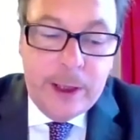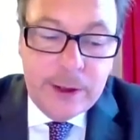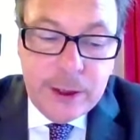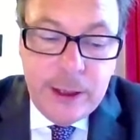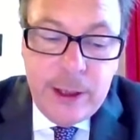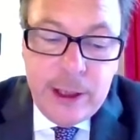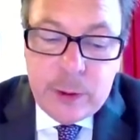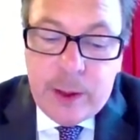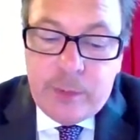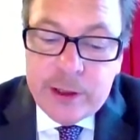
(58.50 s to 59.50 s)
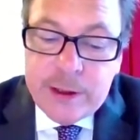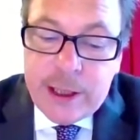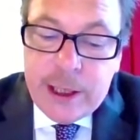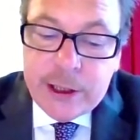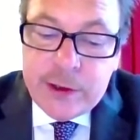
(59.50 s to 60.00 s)
very much to our
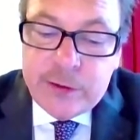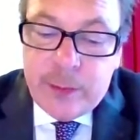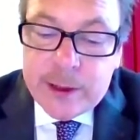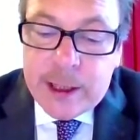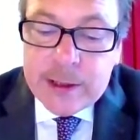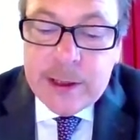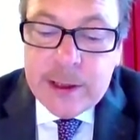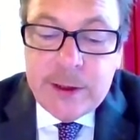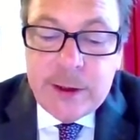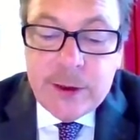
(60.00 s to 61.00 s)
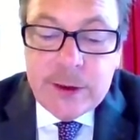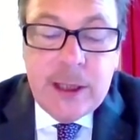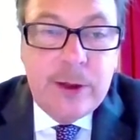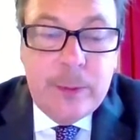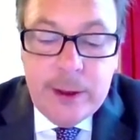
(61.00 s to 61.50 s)
presentations from His Excellency
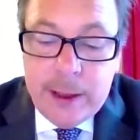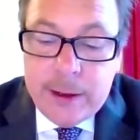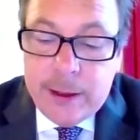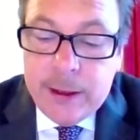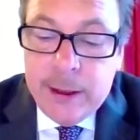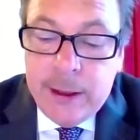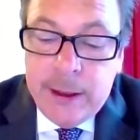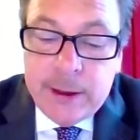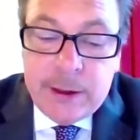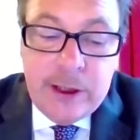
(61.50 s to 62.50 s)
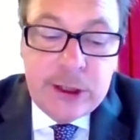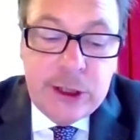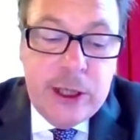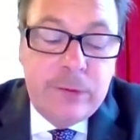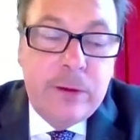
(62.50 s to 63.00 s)
Dr. Tariq bin Hendi,
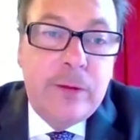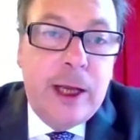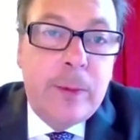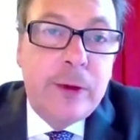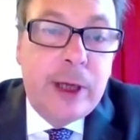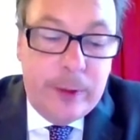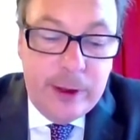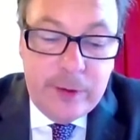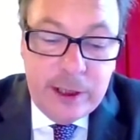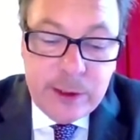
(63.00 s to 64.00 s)
Director General of the Abu Dhabi